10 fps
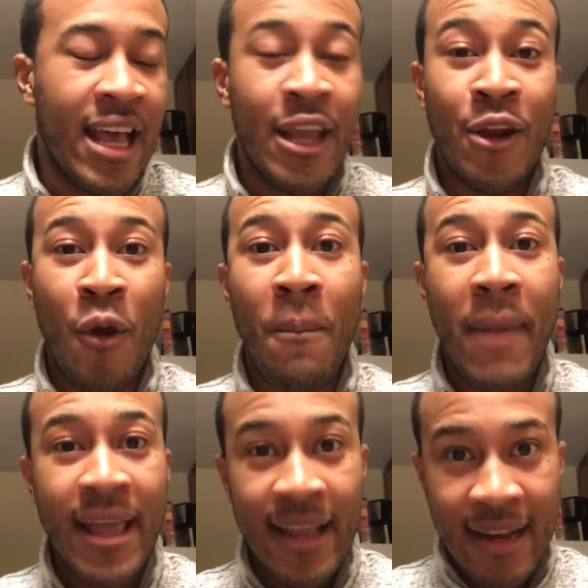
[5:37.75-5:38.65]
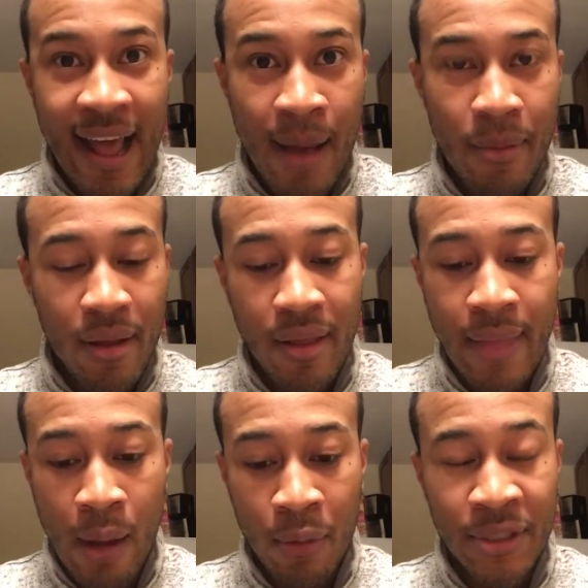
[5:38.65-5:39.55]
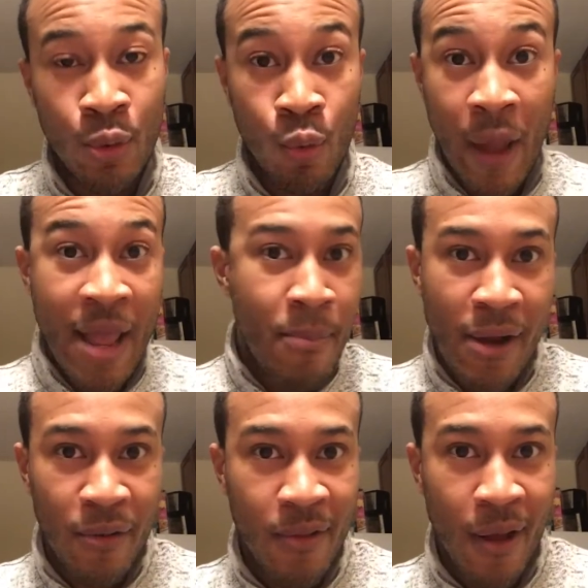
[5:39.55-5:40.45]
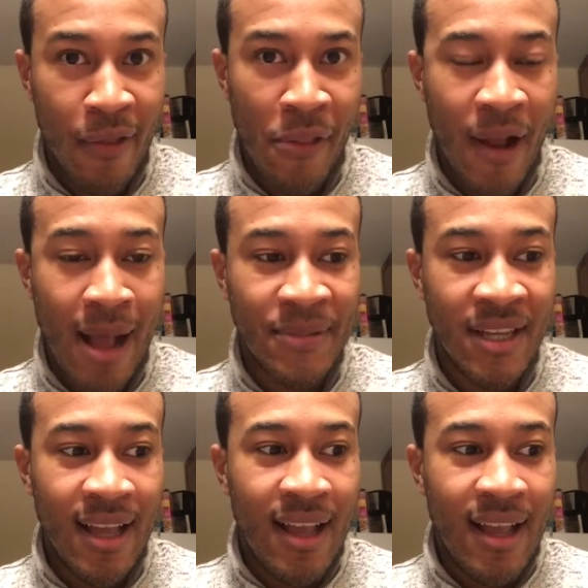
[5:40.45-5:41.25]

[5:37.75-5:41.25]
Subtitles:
you know, making an app that was way better than all the other apps.